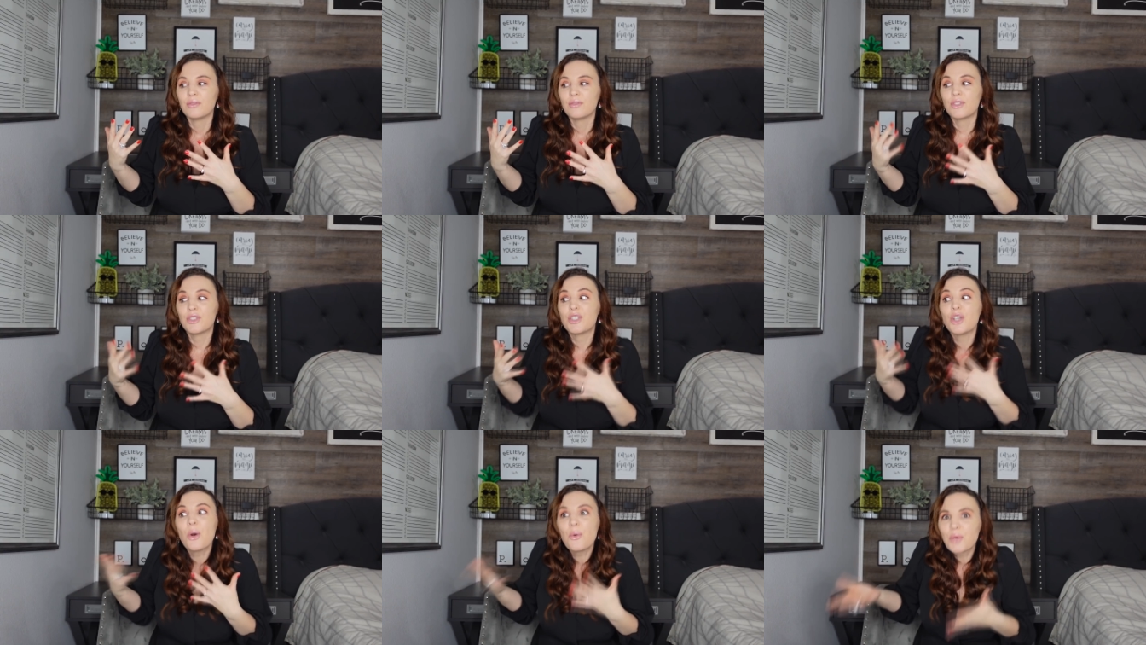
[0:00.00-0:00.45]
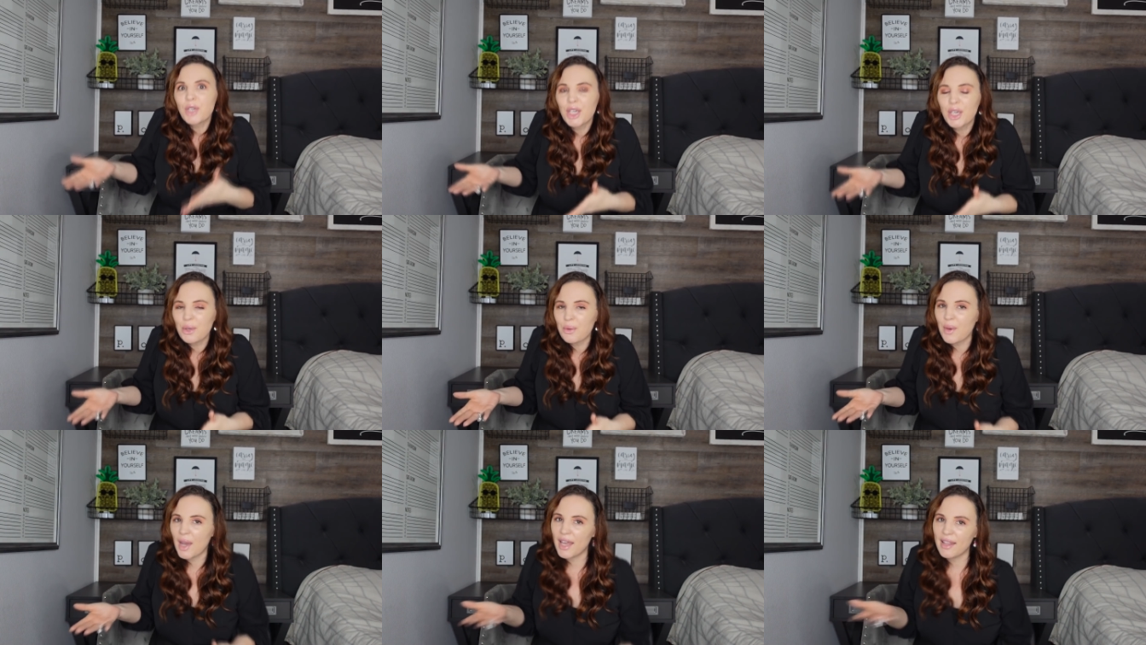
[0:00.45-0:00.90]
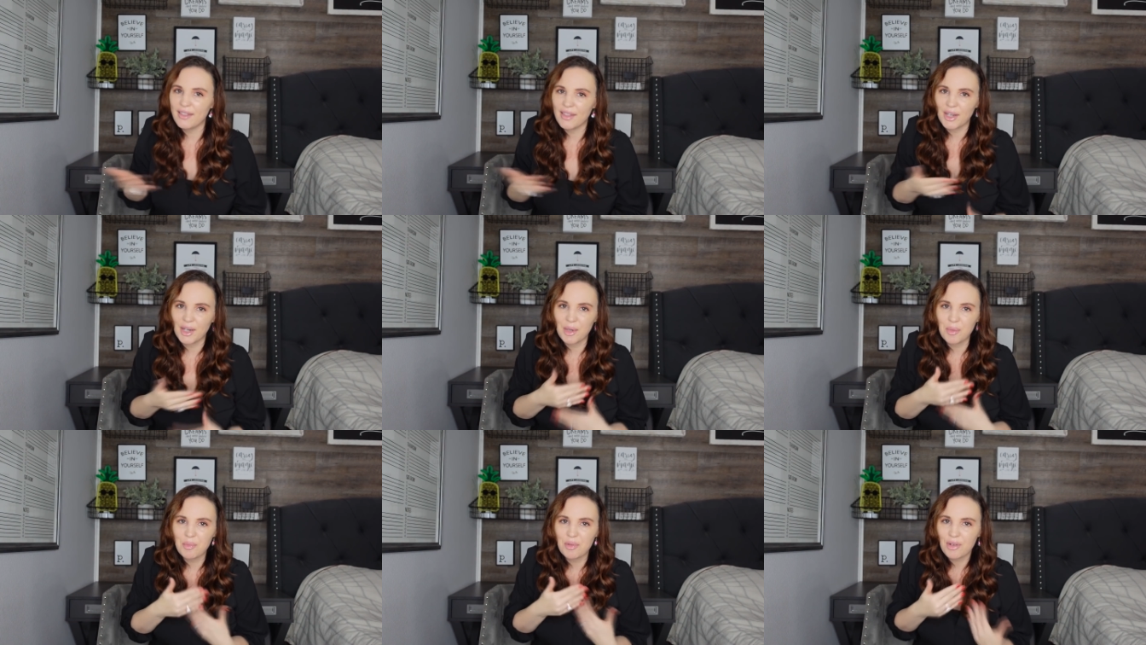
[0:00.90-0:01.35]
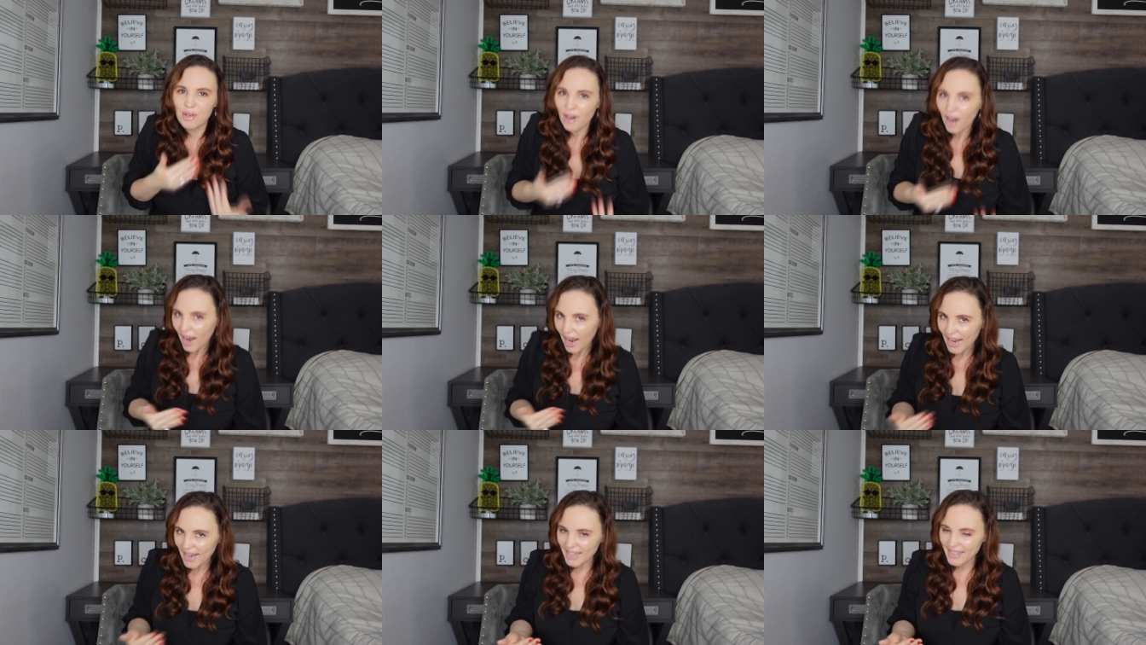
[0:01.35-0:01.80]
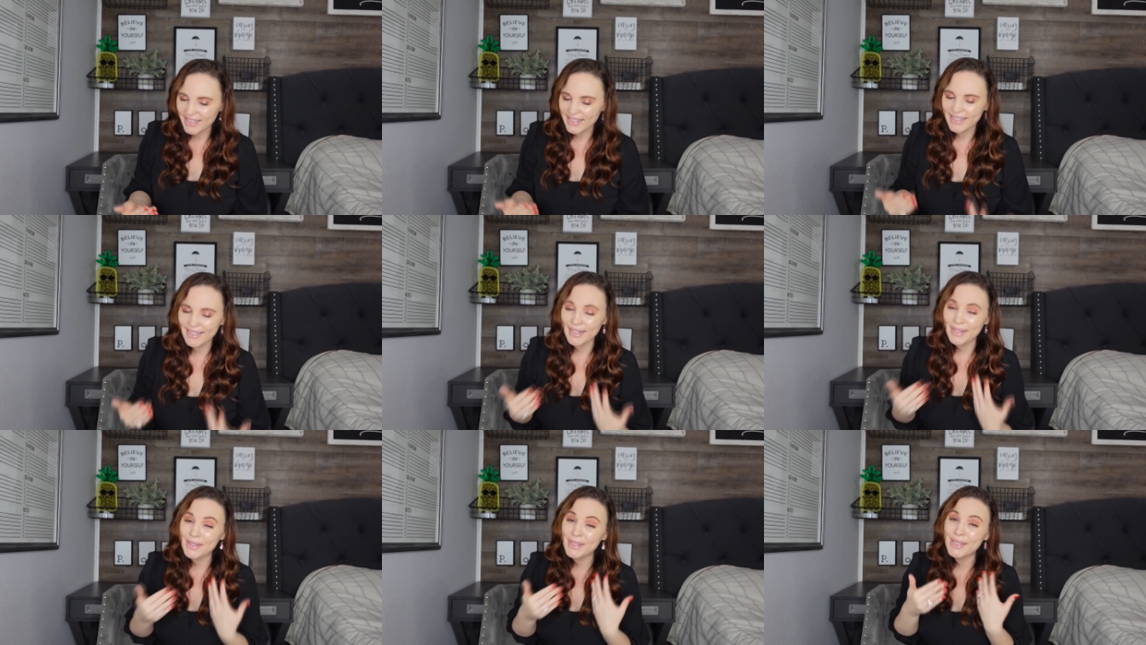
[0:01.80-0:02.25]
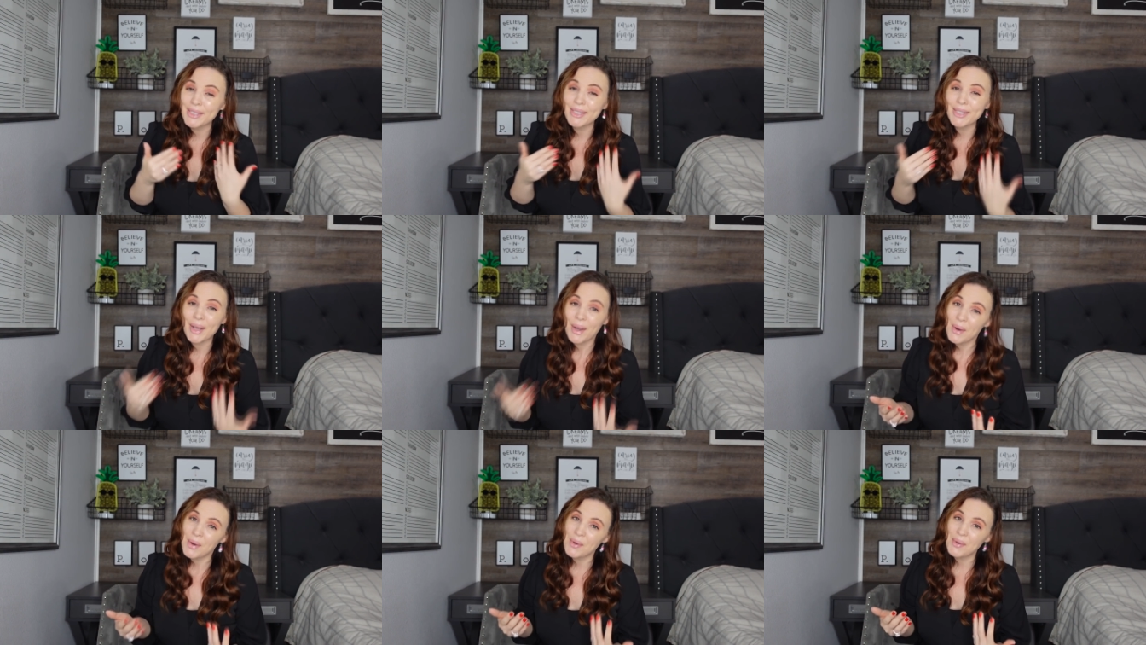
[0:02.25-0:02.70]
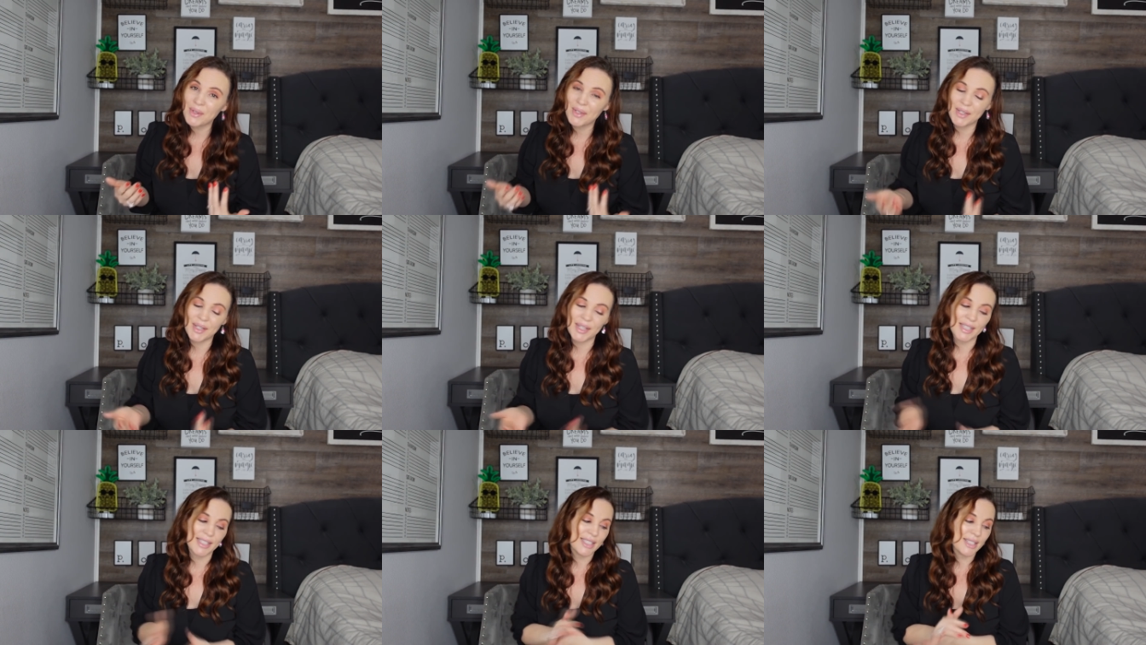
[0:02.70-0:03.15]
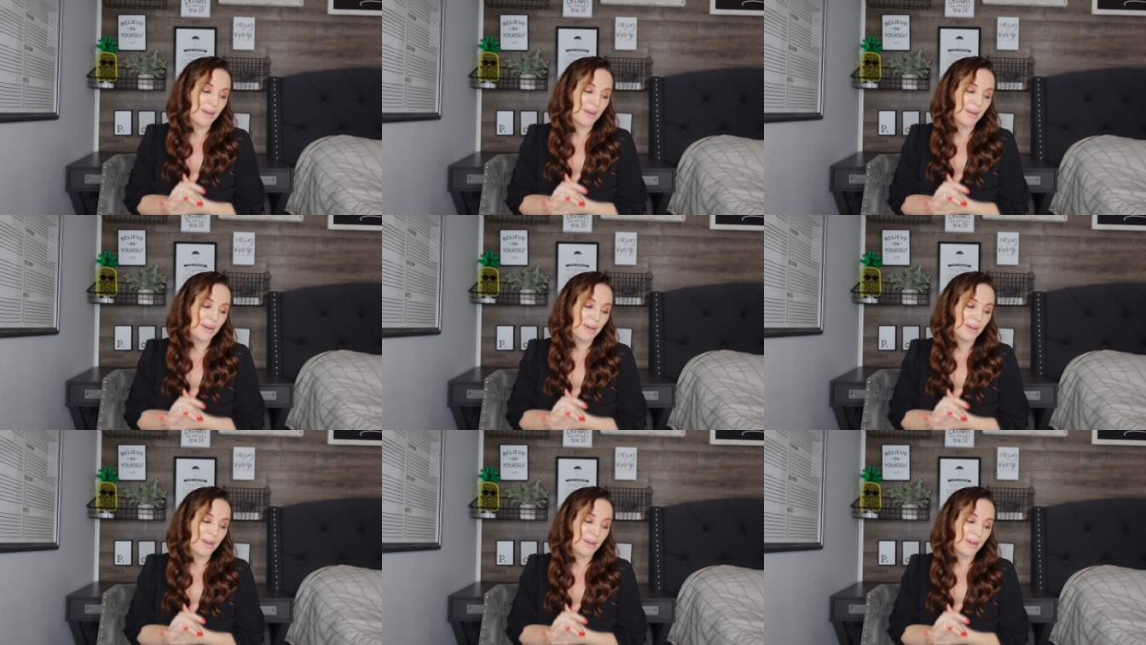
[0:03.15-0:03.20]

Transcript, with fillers: so cute, and they're priced so good.